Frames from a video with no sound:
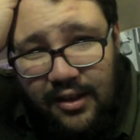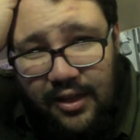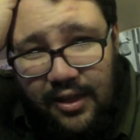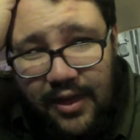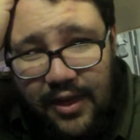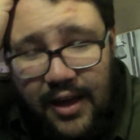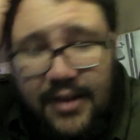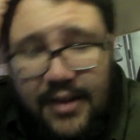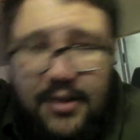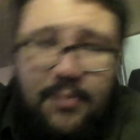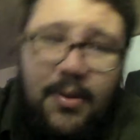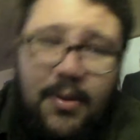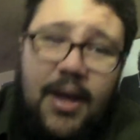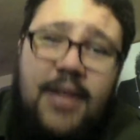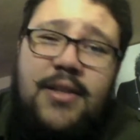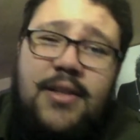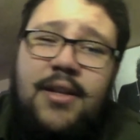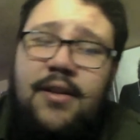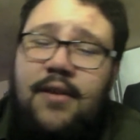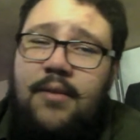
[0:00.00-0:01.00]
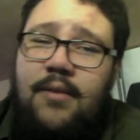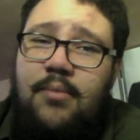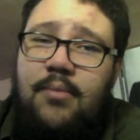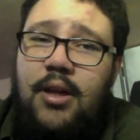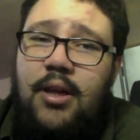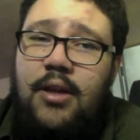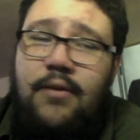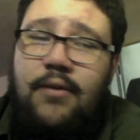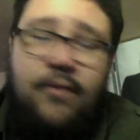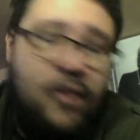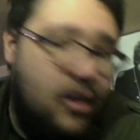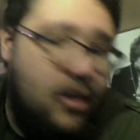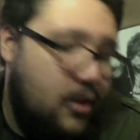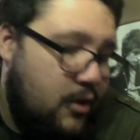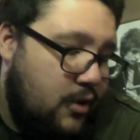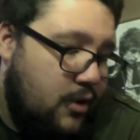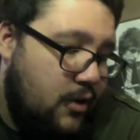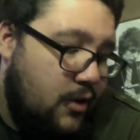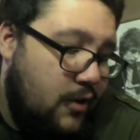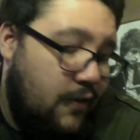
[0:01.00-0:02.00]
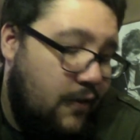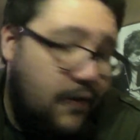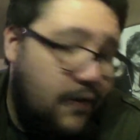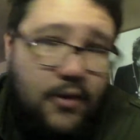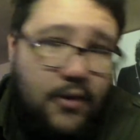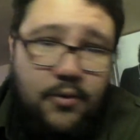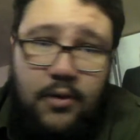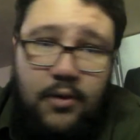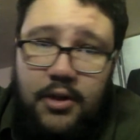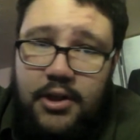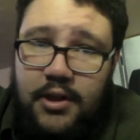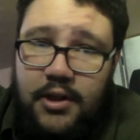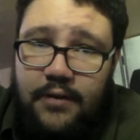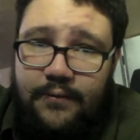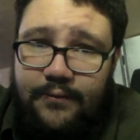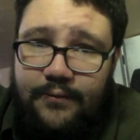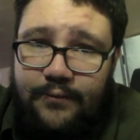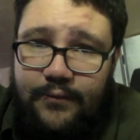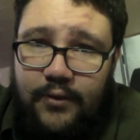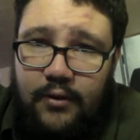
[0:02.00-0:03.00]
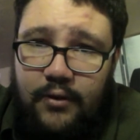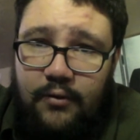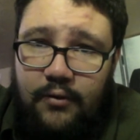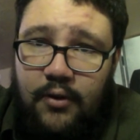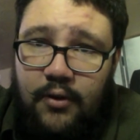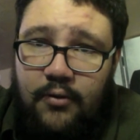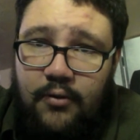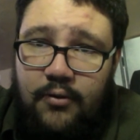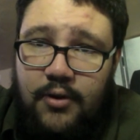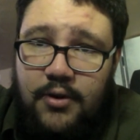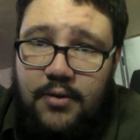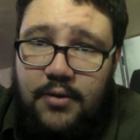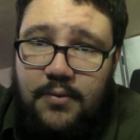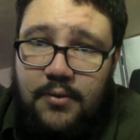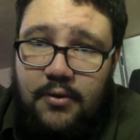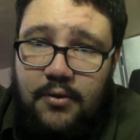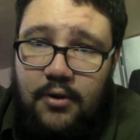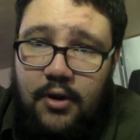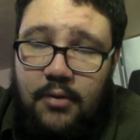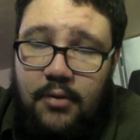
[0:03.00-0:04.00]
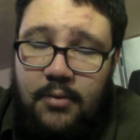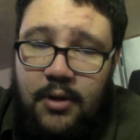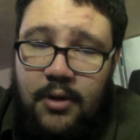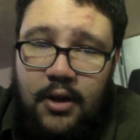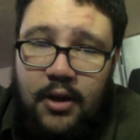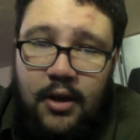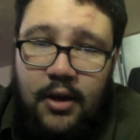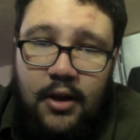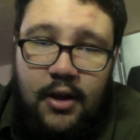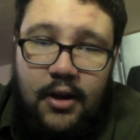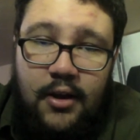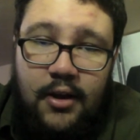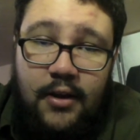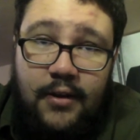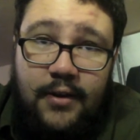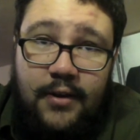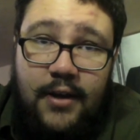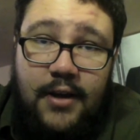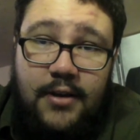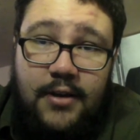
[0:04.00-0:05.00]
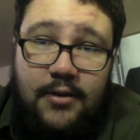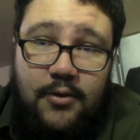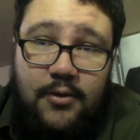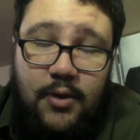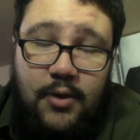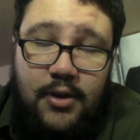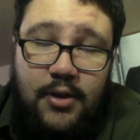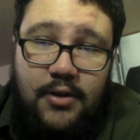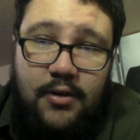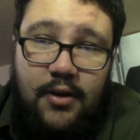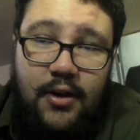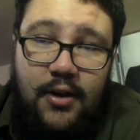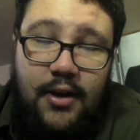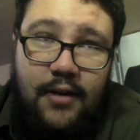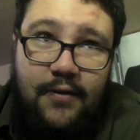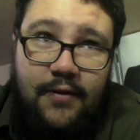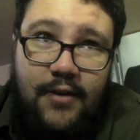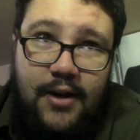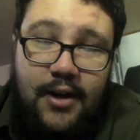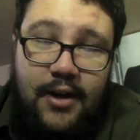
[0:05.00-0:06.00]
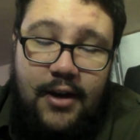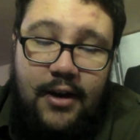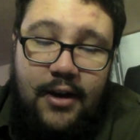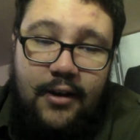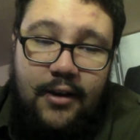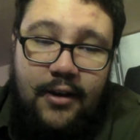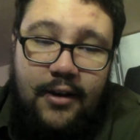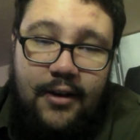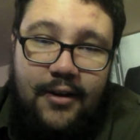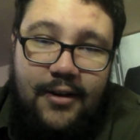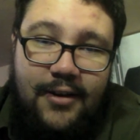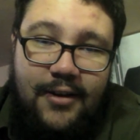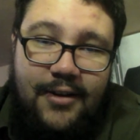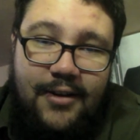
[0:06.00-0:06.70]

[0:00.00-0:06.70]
that's about it I believe. Thanks for watching. Feel free to subscribe. That's Twitter if you can hear that.